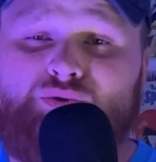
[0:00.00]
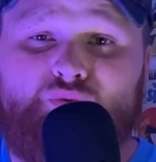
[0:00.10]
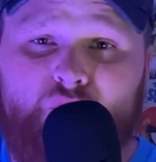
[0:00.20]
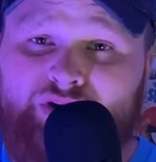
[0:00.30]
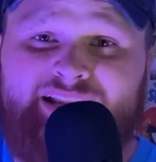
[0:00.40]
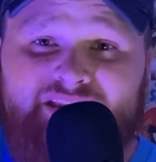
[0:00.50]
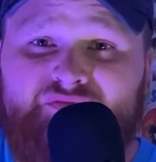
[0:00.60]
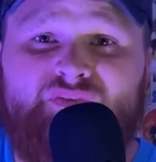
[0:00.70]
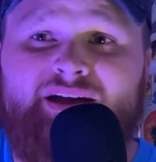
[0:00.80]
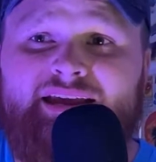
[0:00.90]
It was really
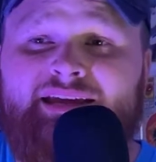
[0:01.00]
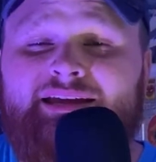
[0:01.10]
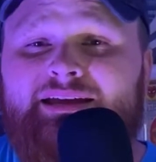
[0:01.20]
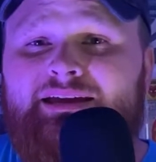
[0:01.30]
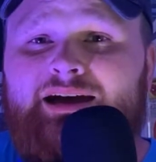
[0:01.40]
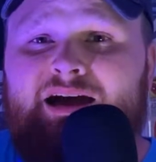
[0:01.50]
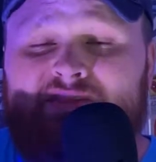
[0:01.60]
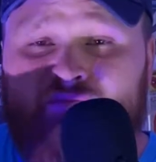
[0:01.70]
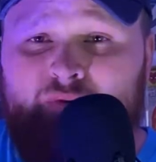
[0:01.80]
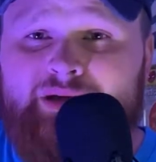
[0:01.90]
funny.
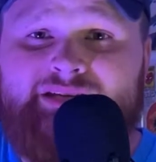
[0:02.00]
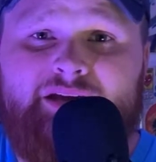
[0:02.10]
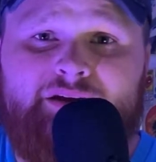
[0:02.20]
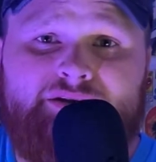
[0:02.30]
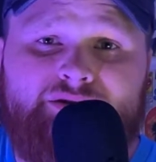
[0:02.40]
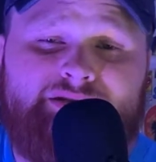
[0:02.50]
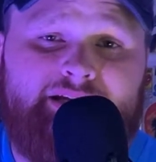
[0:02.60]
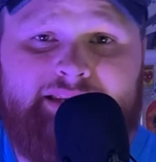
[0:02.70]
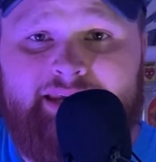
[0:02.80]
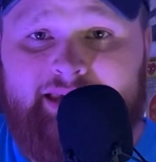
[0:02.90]
The voice characters
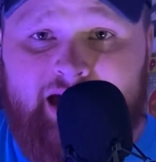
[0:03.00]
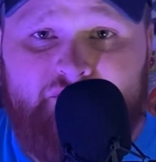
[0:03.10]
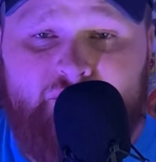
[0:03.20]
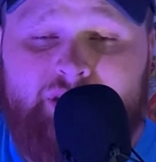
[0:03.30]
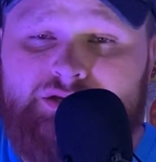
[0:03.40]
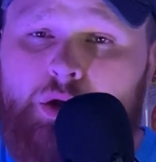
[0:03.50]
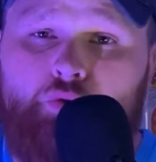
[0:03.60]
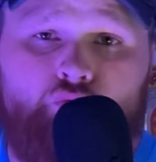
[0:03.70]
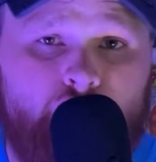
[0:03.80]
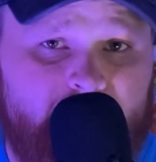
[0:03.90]
that they got for this are
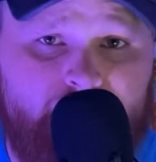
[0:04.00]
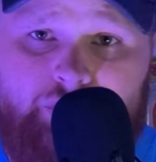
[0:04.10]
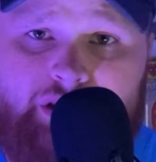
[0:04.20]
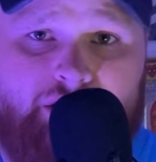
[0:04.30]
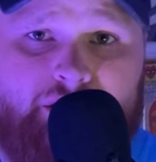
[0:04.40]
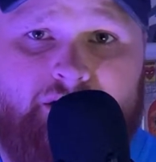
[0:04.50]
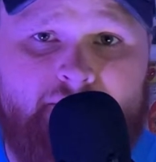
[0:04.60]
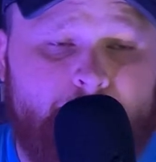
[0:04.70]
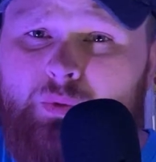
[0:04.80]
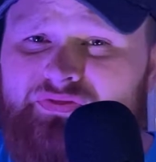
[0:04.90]
really, really
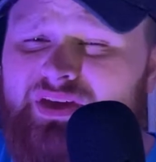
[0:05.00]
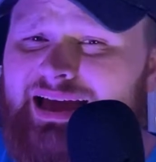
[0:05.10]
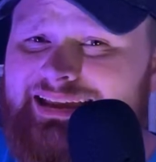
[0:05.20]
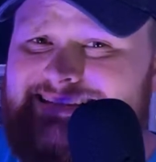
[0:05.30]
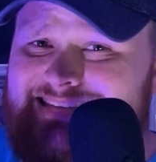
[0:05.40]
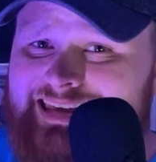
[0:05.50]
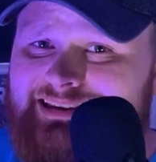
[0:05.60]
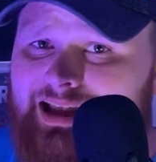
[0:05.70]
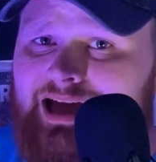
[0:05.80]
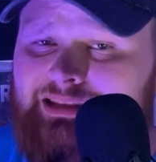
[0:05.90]
good. Now, one thing I did
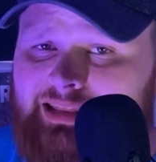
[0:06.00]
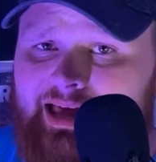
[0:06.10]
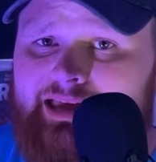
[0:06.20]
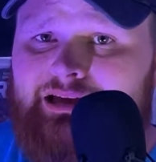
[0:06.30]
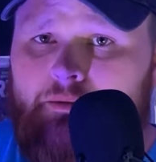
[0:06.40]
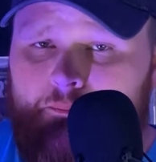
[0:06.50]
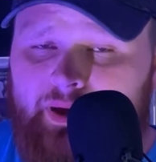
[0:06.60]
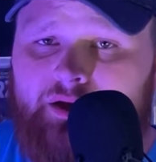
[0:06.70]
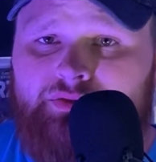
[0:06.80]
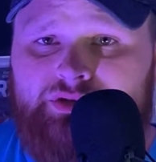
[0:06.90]
not like
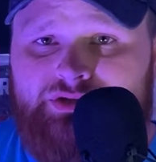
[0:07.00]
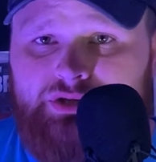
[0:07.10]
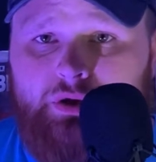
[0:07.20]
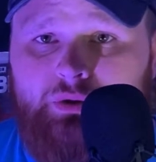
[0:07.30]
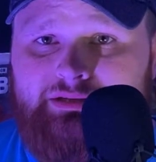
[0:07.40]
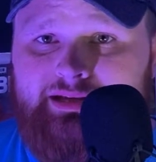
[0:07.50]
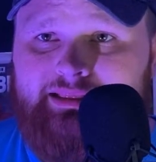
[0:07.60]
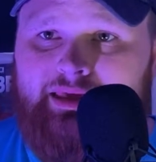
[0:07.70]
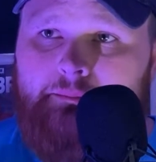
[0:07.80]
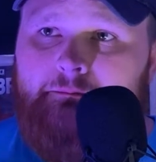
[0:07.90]
about the show is
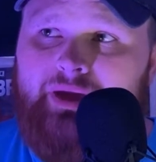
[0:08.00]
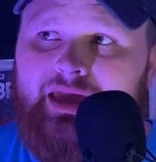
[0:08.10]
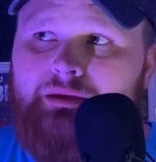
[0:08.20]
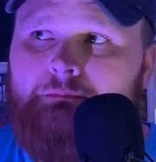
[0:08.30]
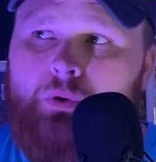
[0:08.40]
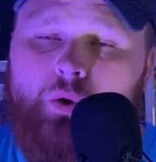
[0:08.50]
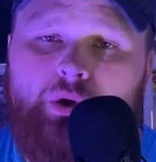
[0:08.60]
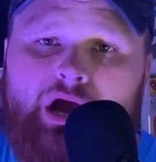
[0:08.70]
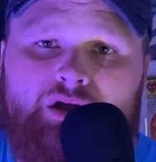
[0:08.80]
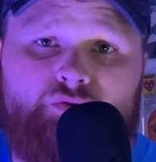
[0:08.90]
that they made
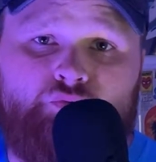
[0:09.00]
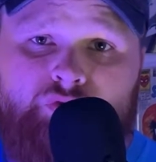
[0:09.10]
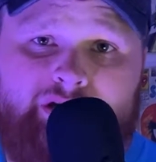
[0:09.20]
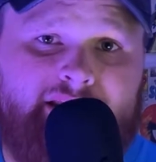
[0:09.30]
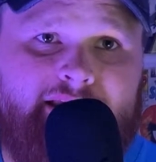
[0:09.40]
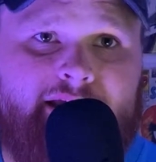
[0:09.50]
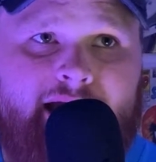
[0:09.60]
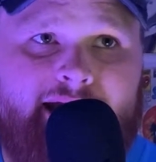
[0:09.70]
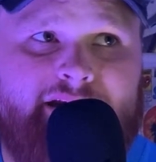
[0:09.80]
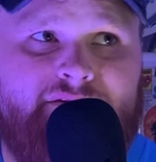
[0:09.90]
M.O.D.O.K. really
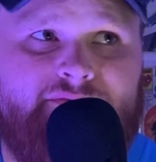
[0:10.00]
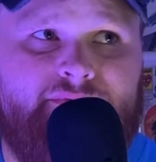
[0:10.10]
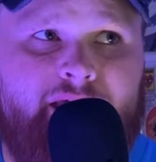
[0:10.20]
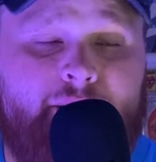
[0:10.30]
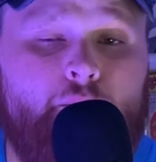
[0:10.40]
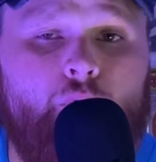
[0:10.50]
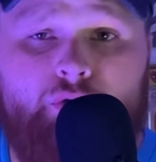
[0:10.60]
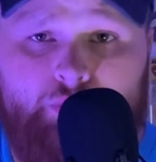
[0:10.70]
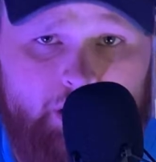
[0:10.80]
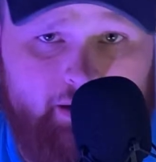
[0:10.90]
kind of a
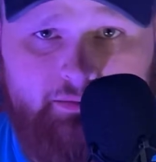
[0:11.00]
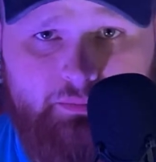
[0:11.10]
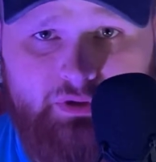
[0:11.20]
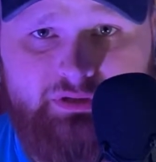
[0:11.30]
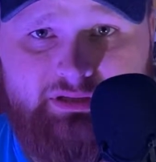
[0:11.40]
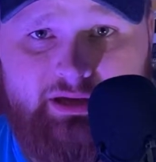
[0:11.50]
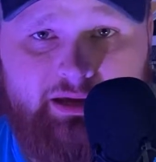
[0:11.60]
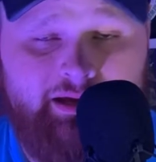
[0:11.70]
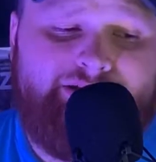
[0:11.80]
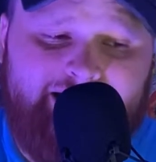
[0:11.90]
moron, per se.
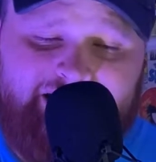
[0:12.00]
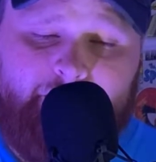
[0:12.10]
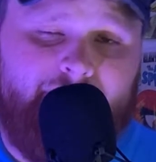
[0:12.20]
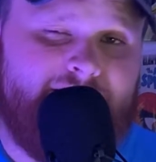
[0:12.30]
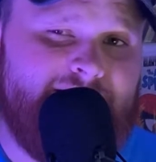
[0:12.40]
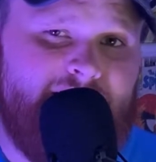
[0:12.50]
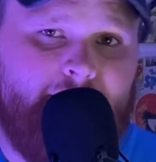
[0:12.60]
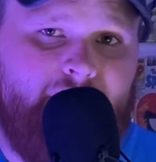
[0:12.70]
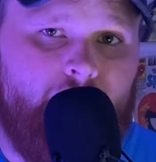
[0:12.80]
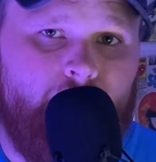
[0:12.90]
And I talked about this in
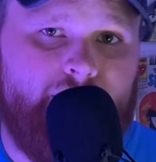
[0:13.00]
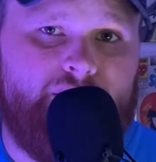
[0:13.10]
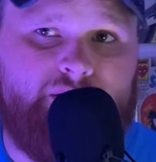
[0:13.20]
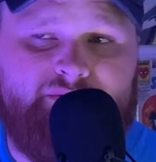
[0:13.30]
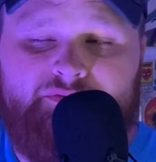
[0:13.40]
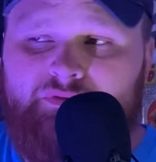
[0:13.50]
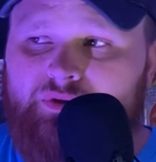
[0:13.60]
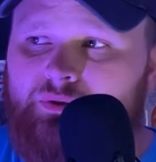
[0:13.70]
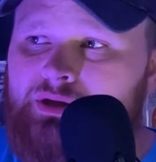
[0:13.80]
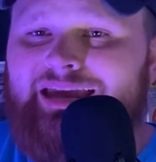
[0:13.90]
my article
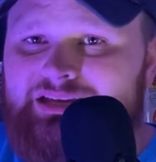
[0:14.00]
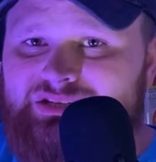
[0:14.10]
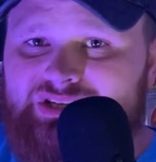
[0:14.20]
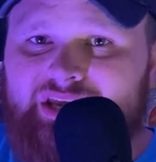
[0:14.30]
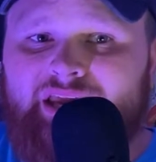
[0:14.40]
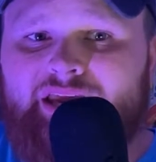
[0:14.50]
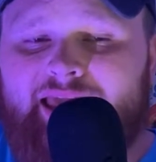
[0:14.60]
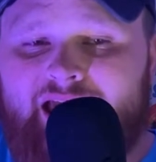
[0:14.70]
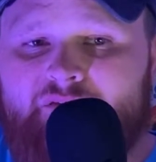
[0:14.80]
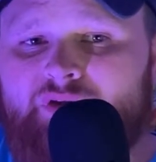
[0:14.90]
review. I could see
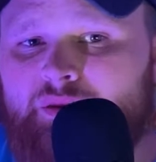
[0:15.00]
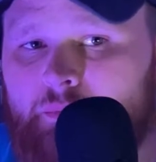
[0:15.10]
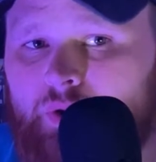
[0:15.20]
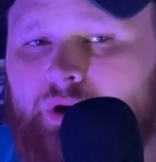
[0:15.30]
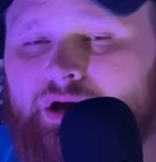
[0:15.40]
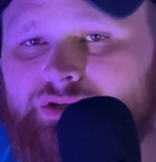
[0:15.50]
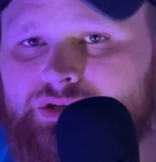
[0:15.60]
having the M.O.D.O.K.